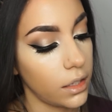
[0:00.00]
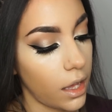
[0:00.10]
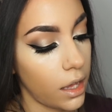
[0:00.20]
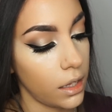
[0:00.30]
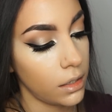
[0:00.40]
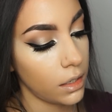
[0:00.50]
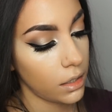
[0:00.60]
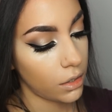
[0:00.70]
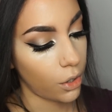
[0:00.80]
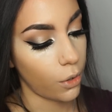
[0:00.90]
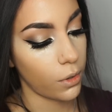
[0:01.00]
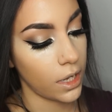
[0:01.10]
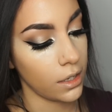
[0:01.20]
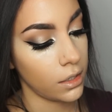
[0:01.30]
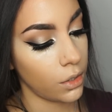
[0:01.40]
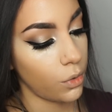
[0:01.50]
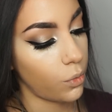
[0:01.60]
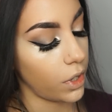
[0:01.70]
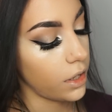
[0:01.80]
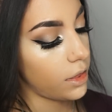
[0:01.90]
then go in
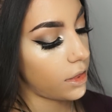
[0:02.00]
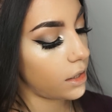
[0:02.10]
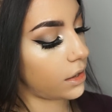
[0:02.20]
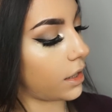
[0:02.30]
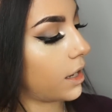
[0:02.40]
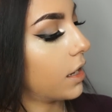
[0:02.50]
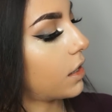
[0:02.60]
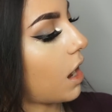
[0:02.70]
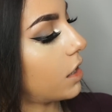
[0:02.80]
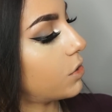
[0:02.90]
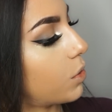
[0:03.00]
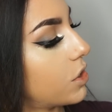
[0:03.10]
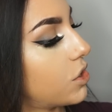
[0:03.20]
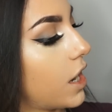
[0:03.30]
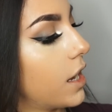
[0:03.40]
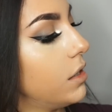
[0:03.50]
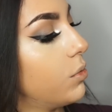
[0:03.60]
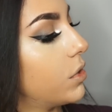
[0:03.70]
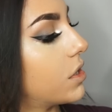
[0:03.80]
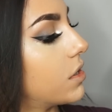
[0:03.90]
with the contour shade,
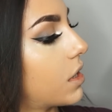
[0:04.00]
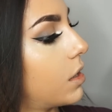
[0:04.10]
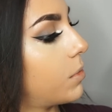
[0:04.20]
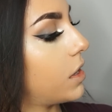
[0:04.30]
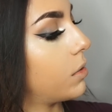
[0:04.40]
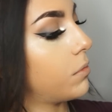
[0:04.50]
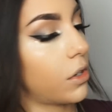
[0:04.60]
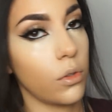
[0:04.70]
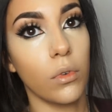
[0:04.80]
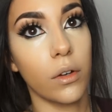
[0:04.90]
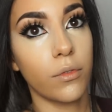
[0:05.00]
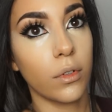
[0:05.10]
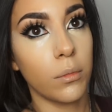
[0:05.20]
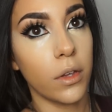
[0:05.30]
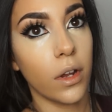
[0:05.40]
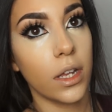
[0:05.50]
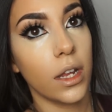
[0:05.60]
which is gonna be the middle one for me right